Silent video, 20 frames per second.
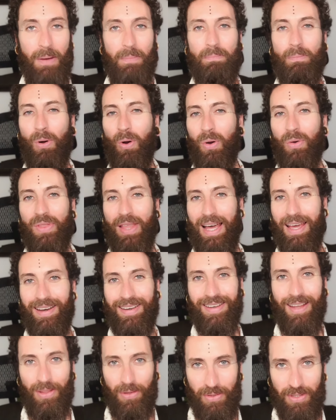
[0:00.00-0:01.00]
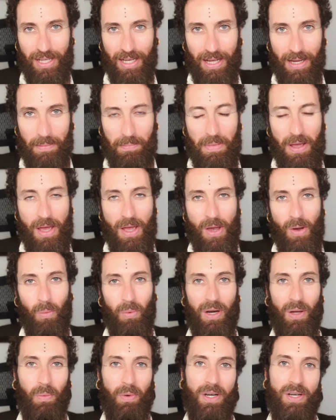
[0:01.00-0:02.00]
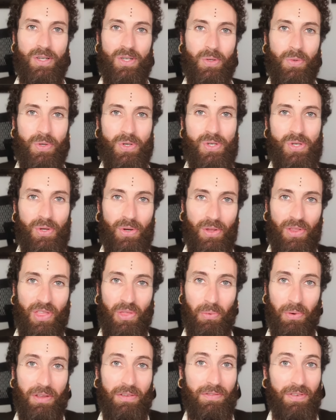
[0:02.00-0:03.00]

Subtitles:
More on that another time. What I want to do is show you three